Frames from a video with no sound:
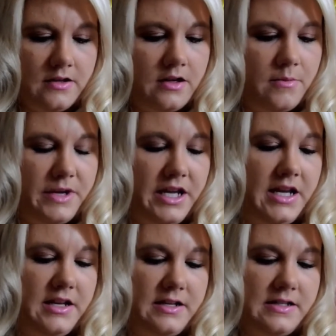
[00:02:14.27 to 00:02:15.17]
on my
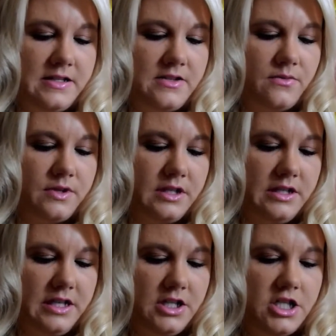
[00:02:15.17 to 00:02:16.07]
hand because it's a really
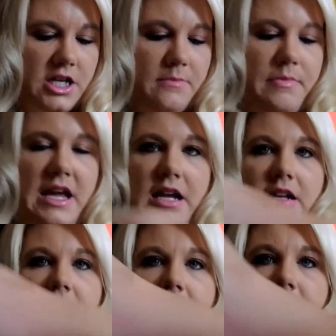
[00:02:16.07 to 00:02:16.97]
like
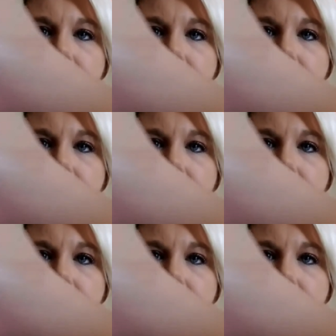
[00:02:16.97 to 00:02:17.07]
champagne kind of